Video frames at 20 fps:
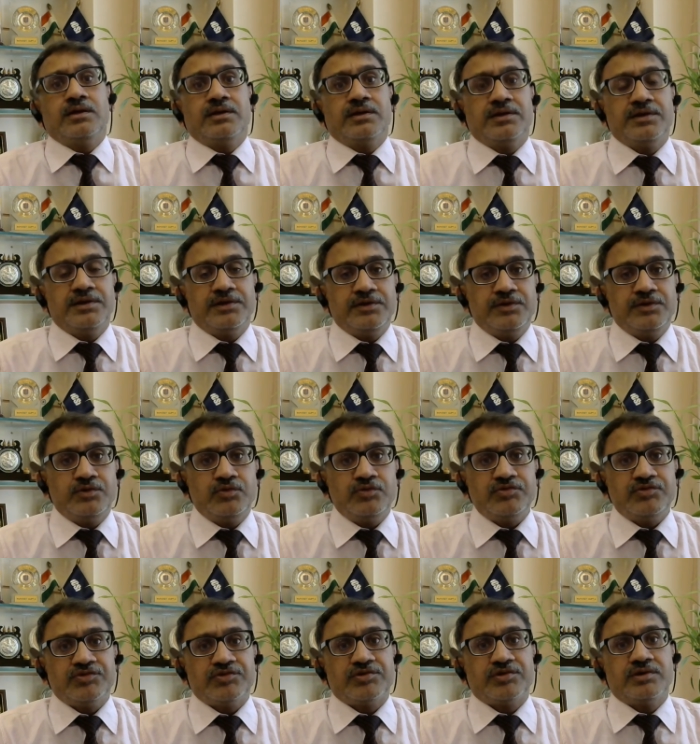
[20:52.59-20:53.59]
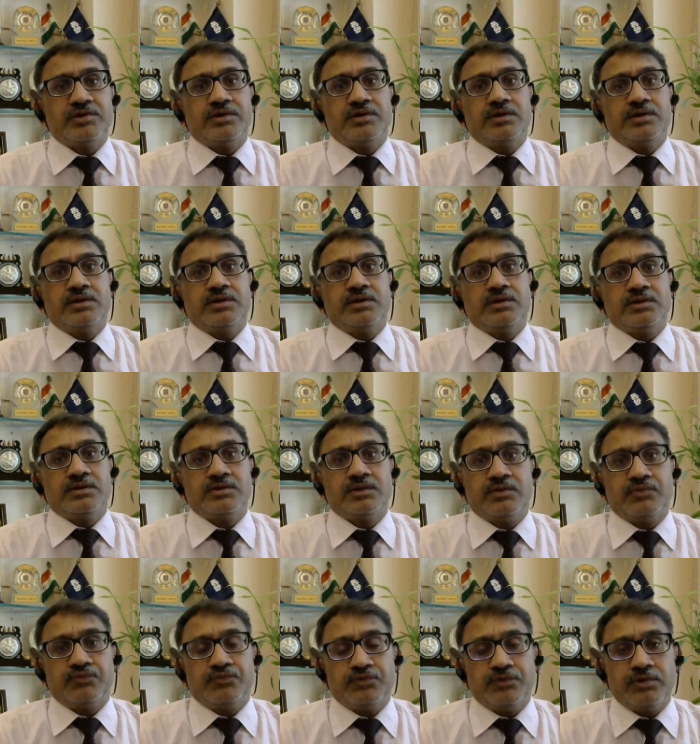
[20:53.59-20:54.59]
reduce the
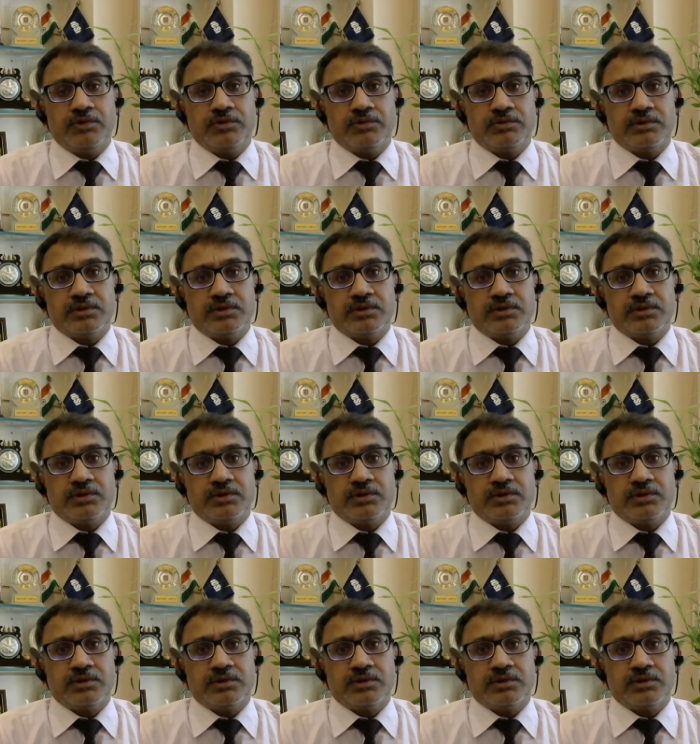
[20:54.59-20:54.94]
fraud